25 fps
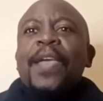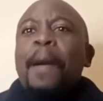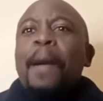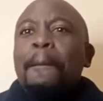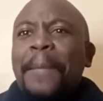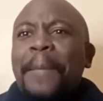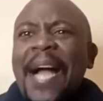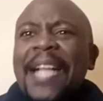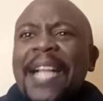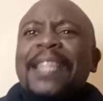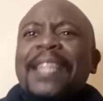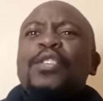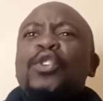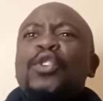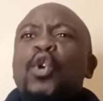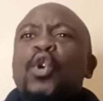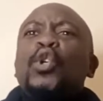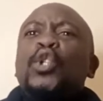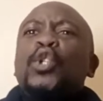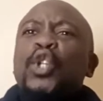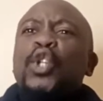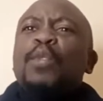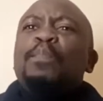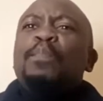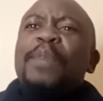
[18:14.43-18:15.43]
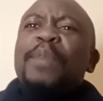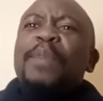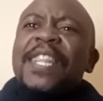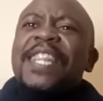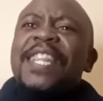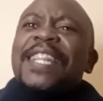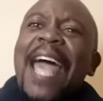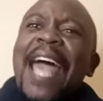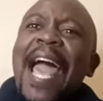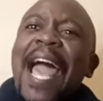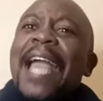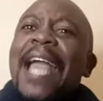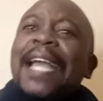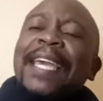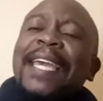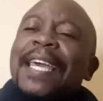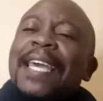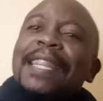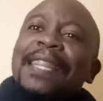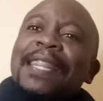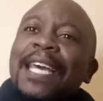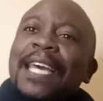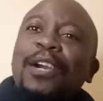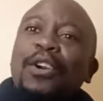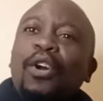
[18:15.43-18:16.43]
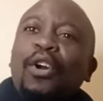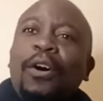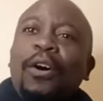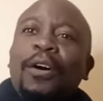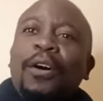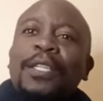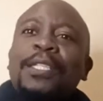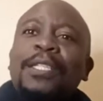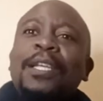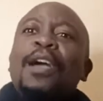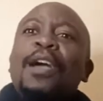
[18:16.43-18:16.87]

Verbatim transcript: but you should be thanking the Lord